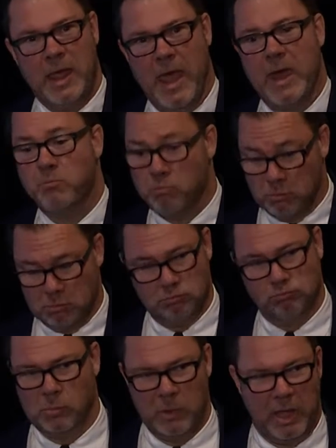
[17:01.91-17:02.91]
And
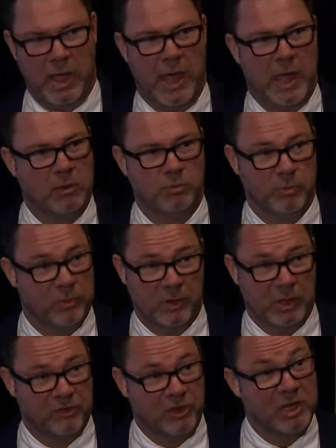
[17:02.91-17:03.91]
a
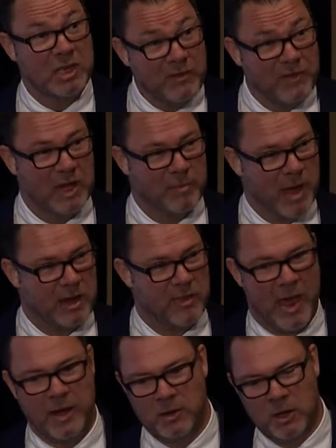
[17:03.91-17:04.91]
significant amount of
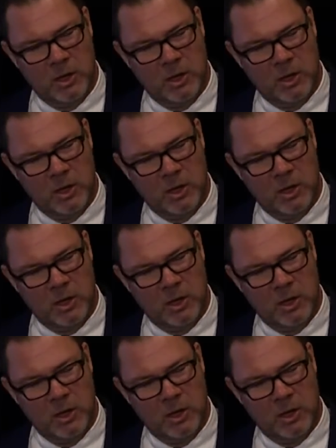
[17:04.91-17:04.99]
that